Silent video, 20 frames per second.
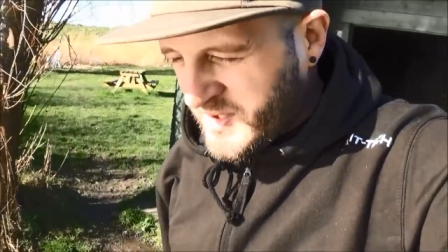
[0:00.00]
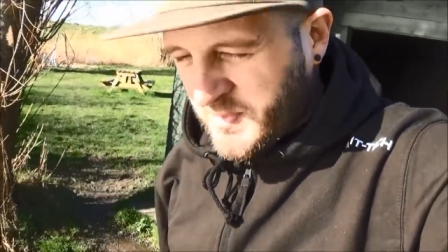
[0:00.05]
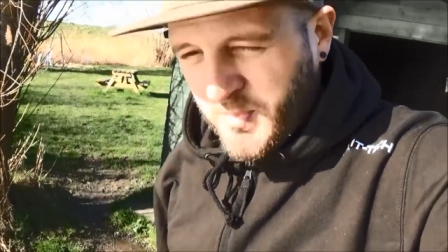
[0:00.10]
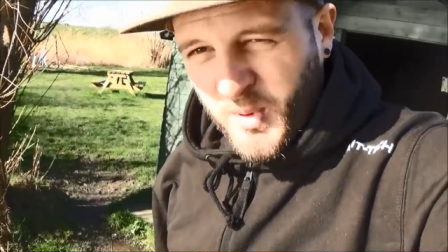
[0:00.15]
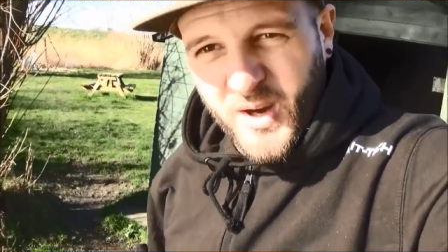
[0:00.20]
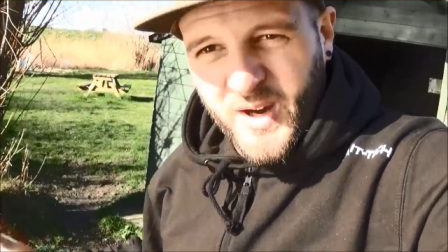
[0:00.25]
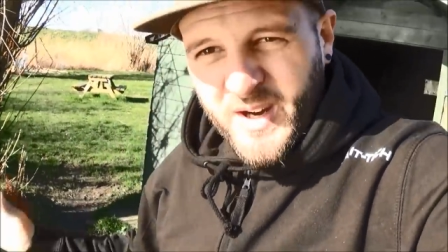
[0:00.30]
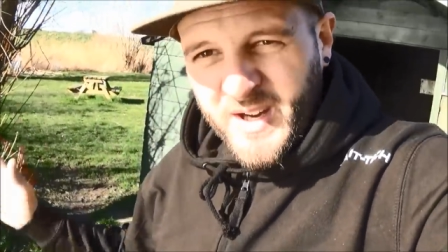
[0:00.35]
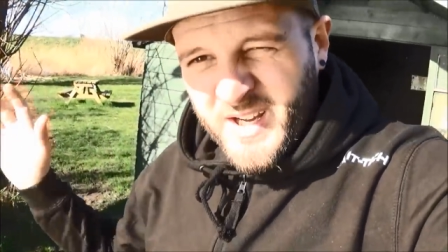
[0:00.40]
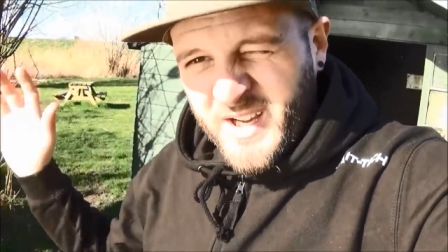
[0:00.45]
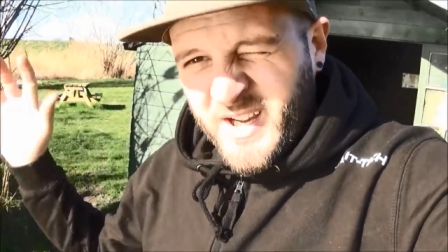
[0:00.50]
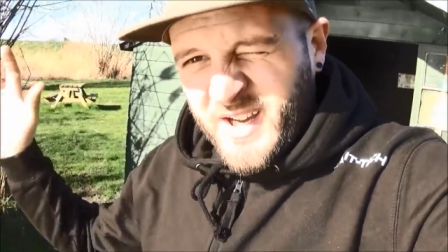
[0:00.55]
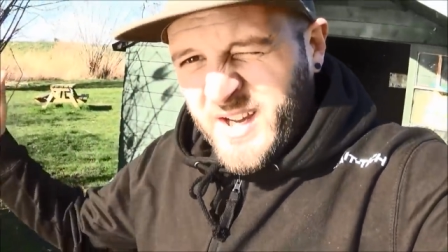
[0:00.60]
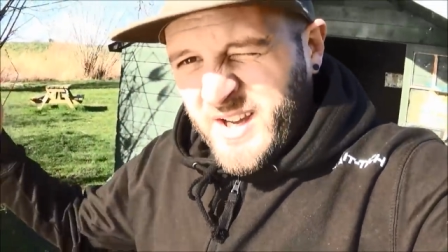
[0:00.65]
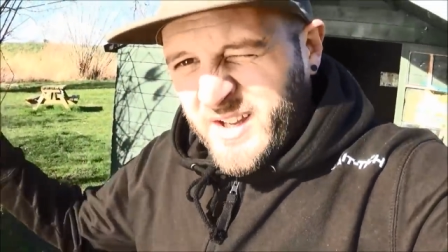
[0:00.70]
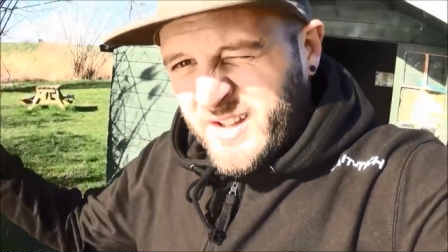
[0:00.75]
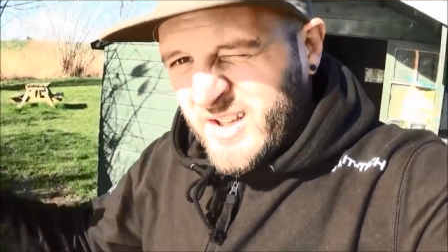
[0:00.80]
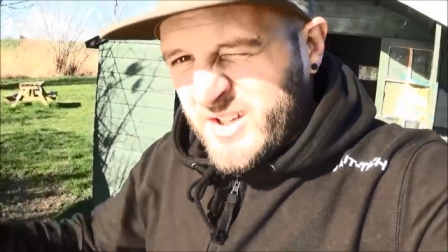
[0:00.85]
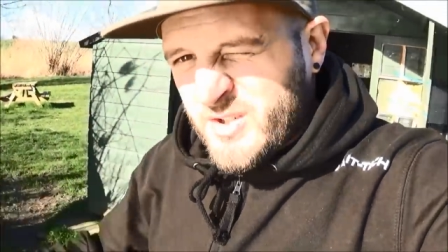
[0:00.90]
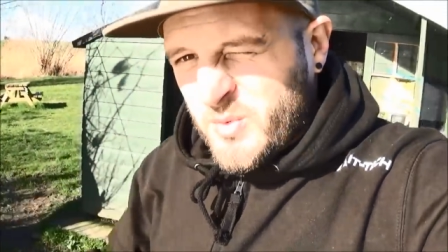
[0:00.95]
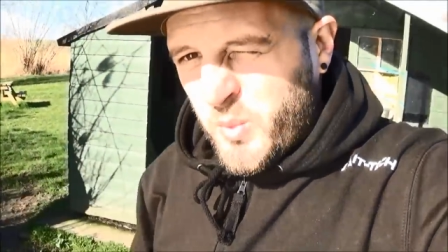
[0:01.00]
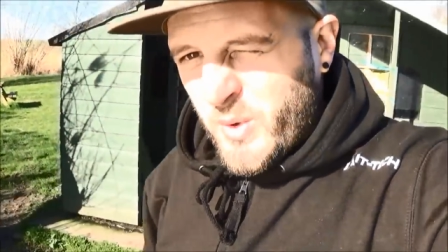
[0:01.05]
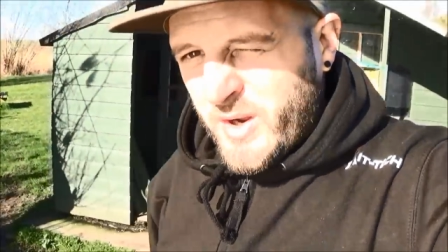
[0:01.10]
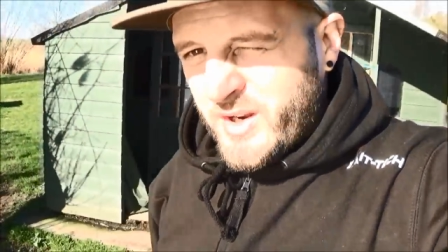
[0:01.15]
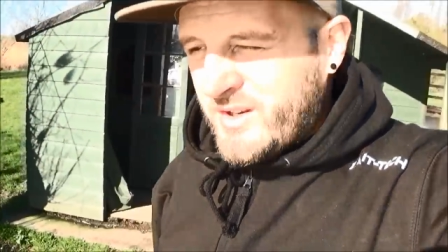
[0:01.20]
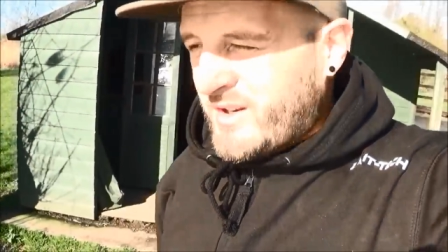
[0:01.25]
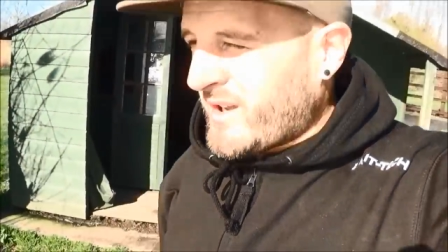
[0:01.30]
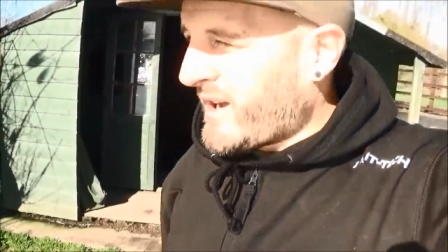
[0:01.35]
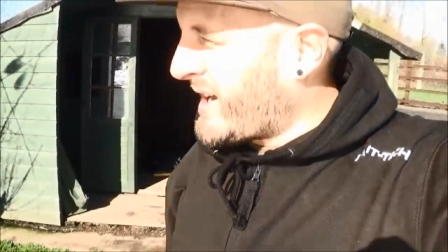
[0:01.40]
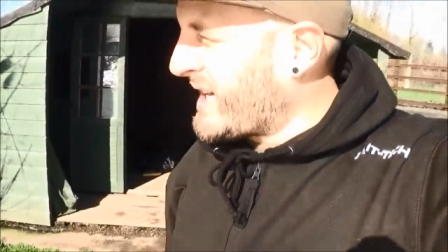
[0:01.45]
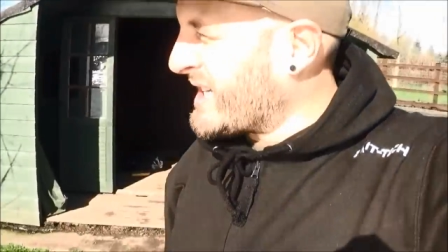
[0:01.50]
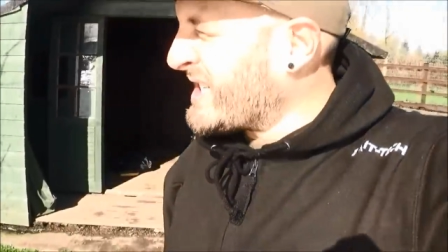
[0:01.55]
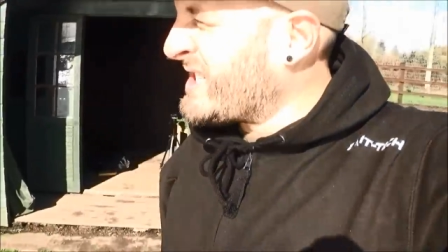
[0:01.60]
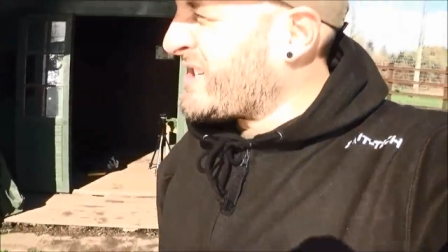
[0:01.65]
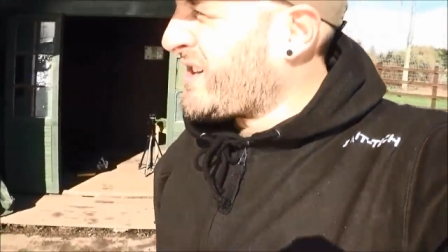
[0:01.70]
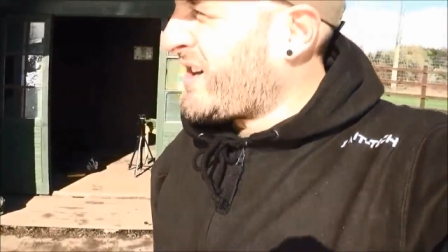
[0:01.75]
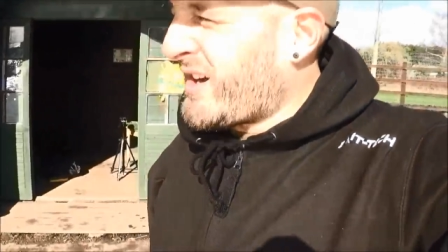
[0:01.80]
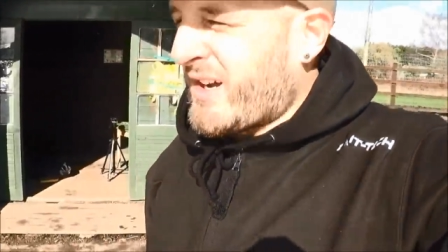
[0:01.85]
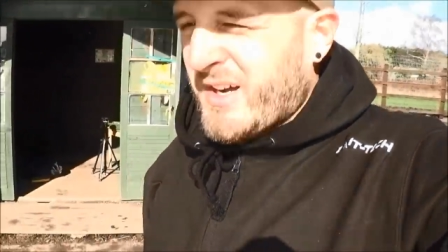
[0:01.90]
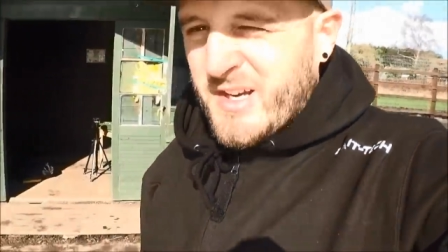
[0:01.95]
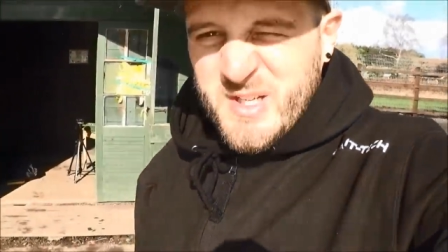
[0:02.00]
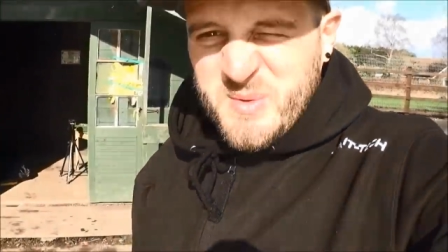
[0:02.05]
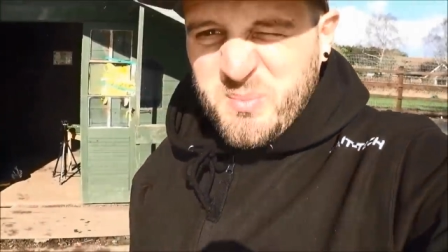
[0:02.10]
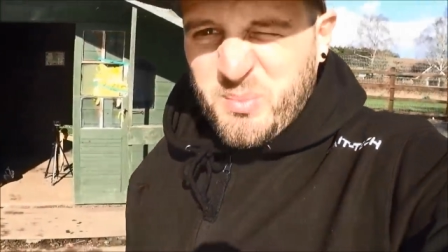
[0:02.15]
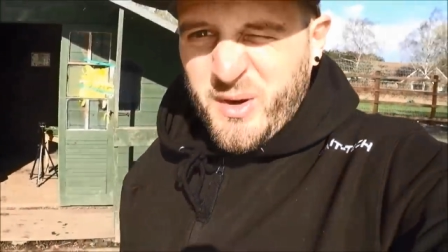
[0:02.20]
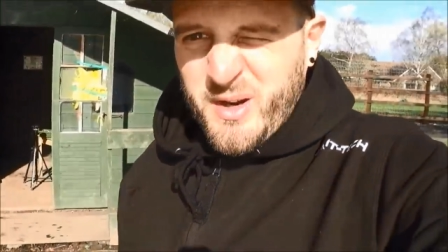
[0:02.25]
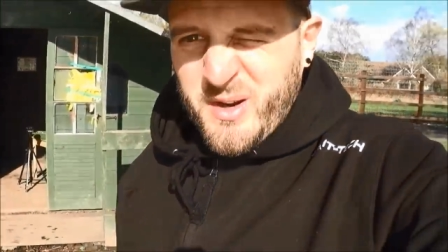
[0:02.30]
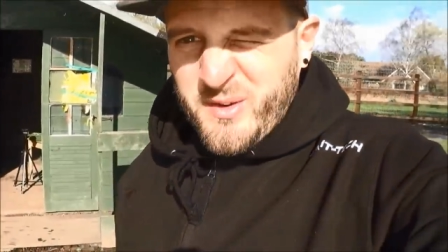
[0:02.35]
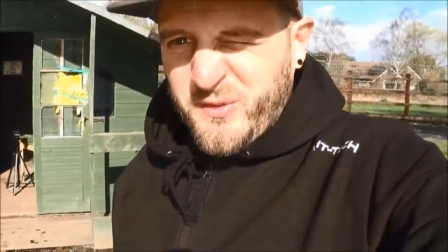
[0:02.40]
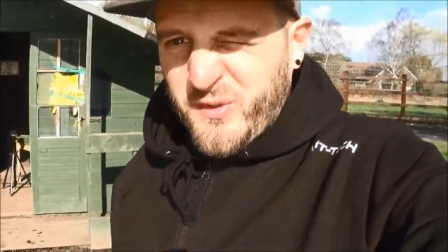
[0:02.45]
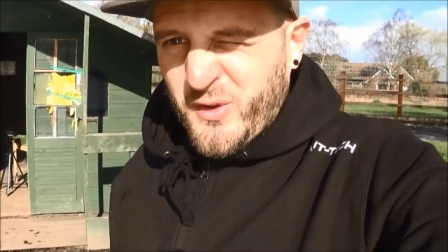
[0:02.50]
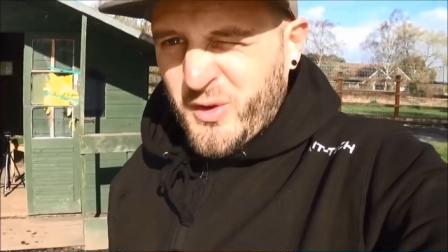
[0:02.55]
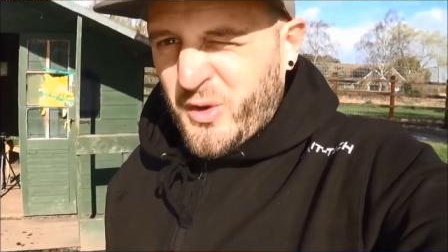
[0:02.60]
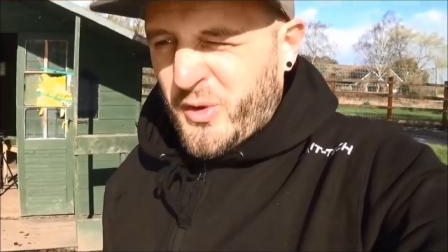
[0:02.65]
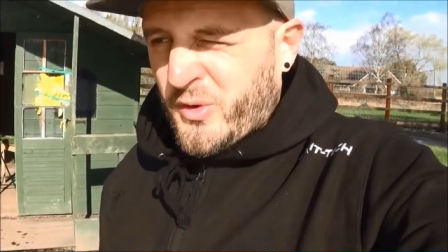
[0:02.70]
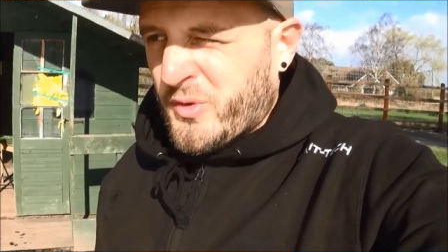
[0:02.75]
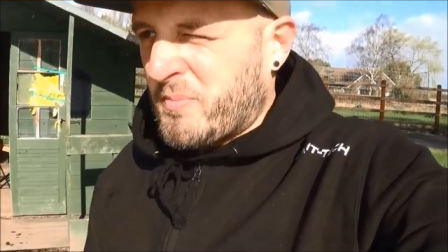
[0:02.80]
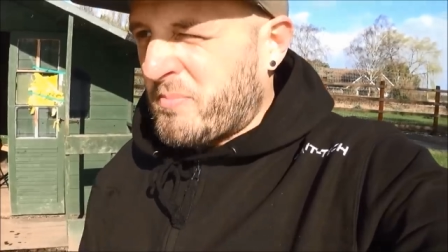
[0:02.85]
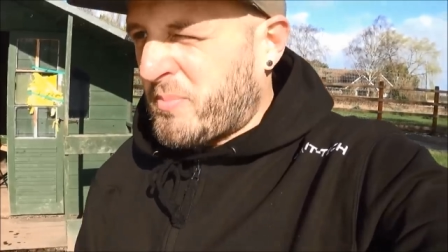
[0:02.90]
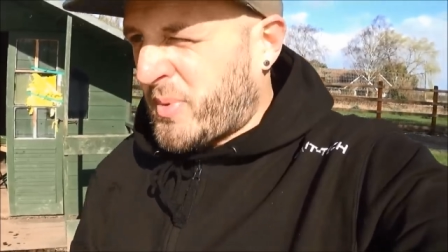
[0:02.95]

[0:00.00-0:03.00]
But this wind, yeah, it's pretty full on,